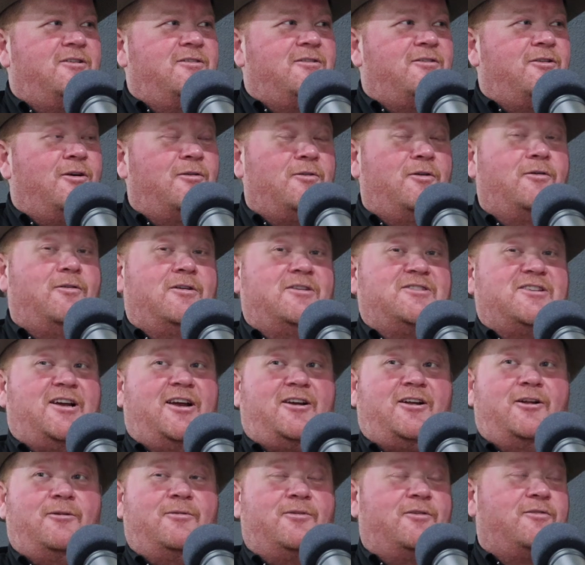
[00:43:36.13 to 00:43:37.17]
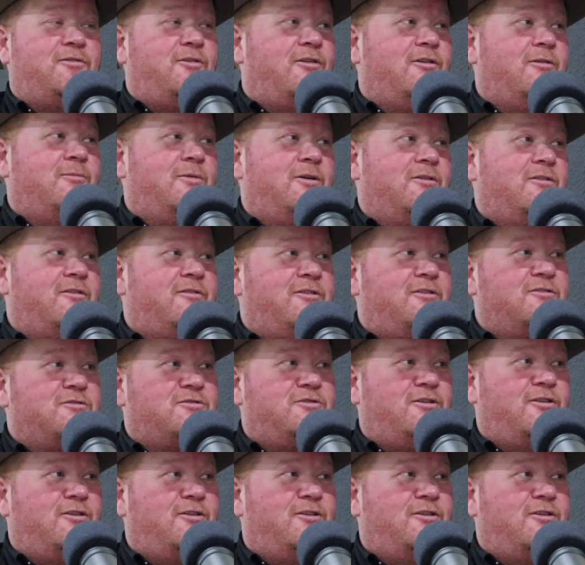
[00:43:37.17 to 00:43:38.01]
Don't know exactly what they're talking about. They're just